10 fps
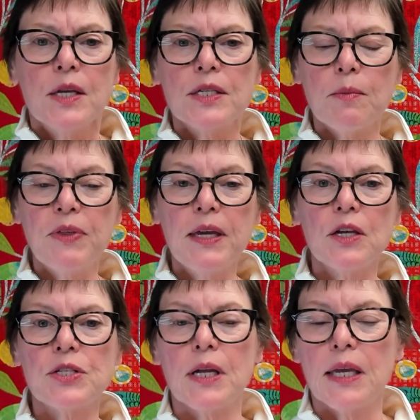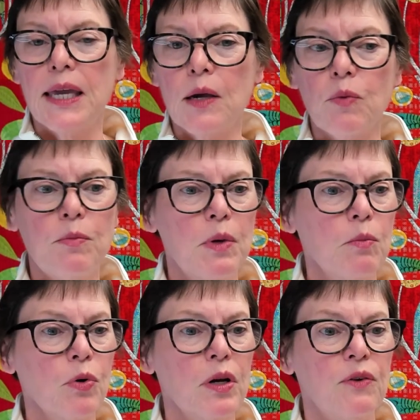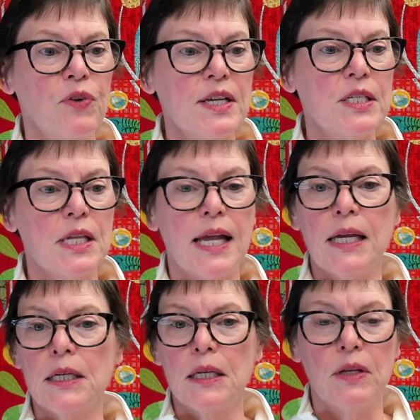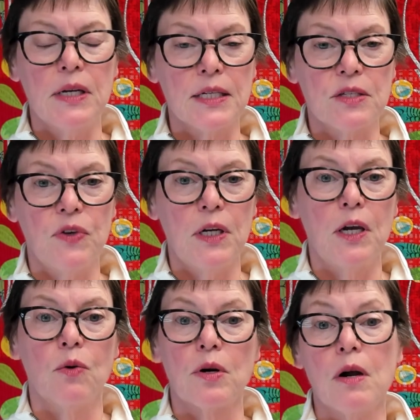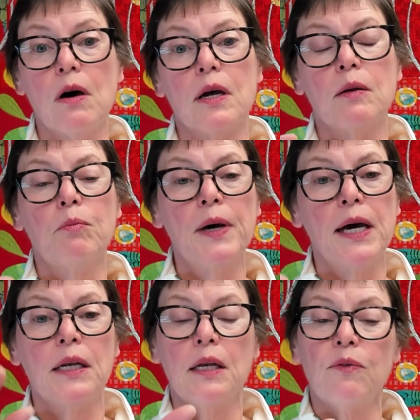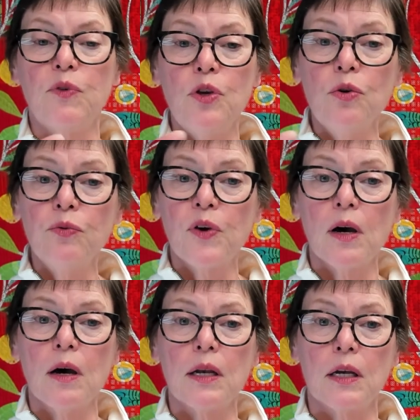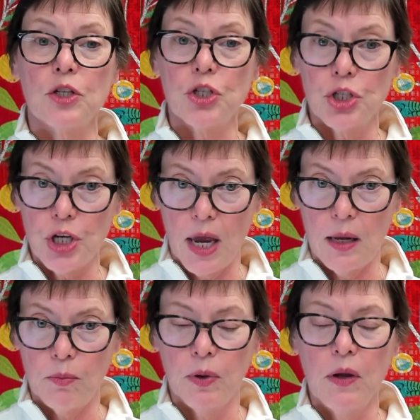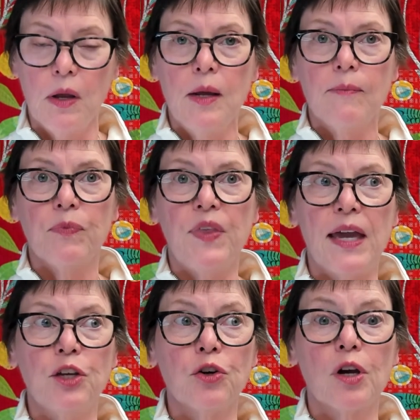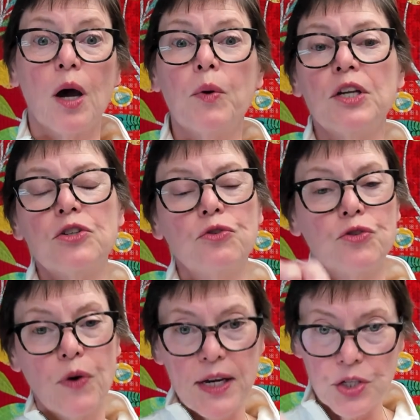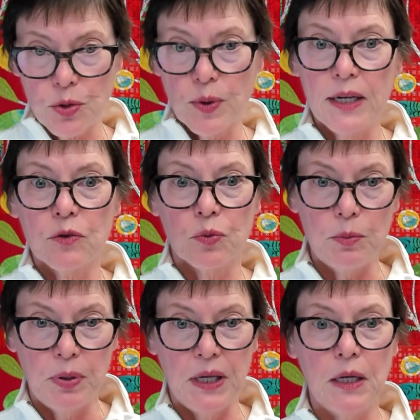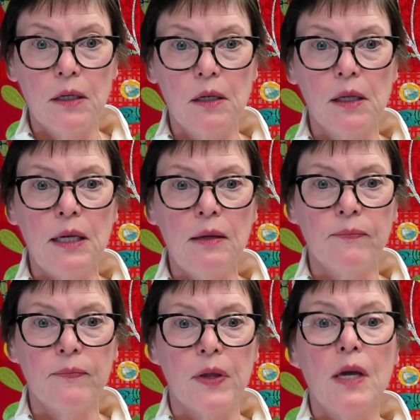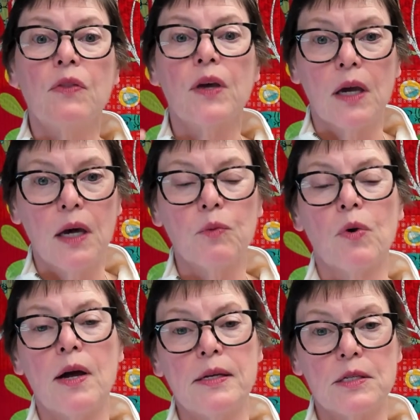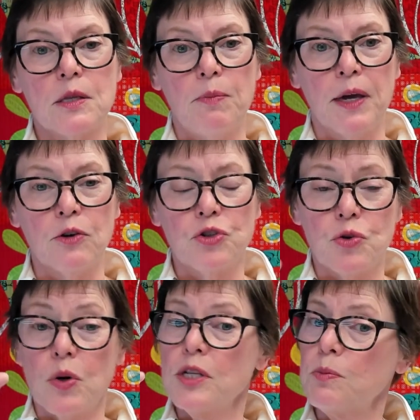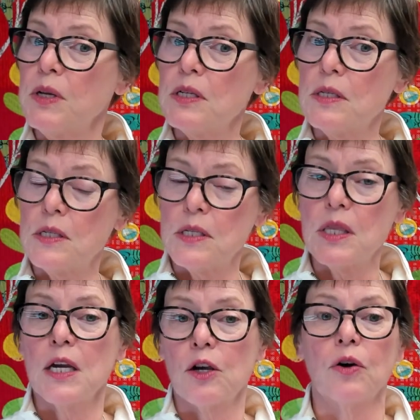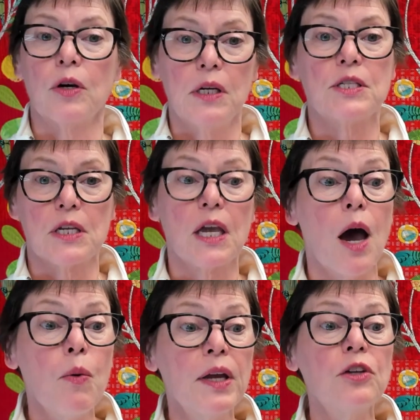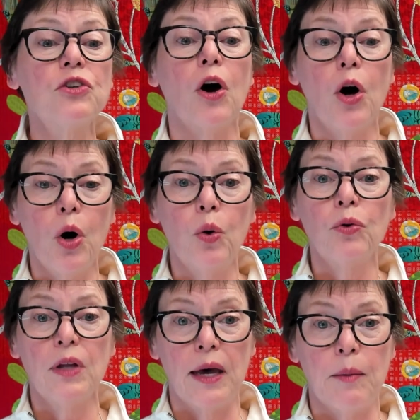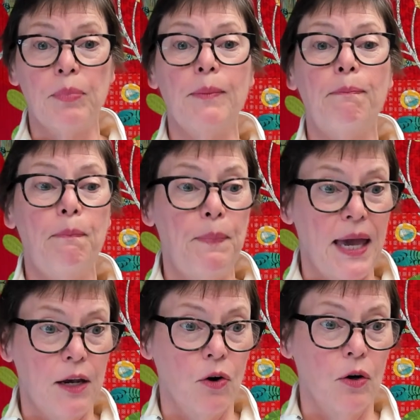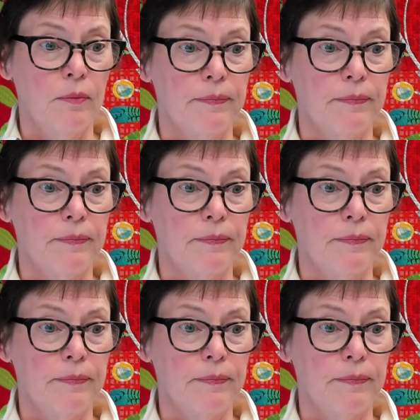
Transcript: Something else, and I can't remember if I say it in the next video or not, but if you've got a shape that you're going to trace around repeatedly, the Cutright is the better choice because it's thicker and it's going to hold up better.